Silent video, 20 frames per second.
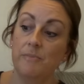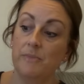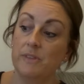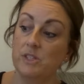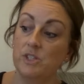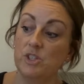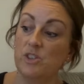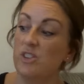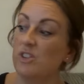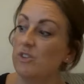
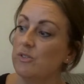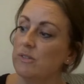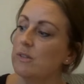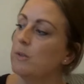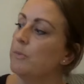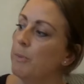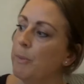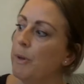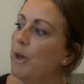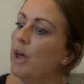So they'll
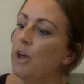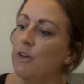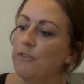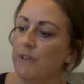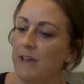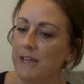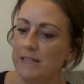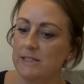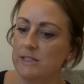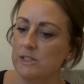be
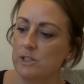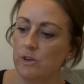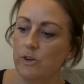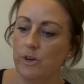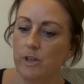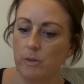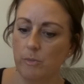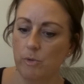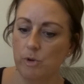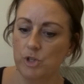perfect to go
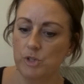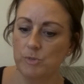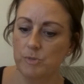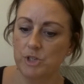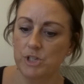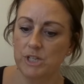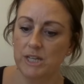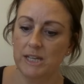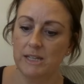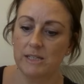in the washing
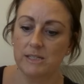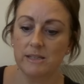machine.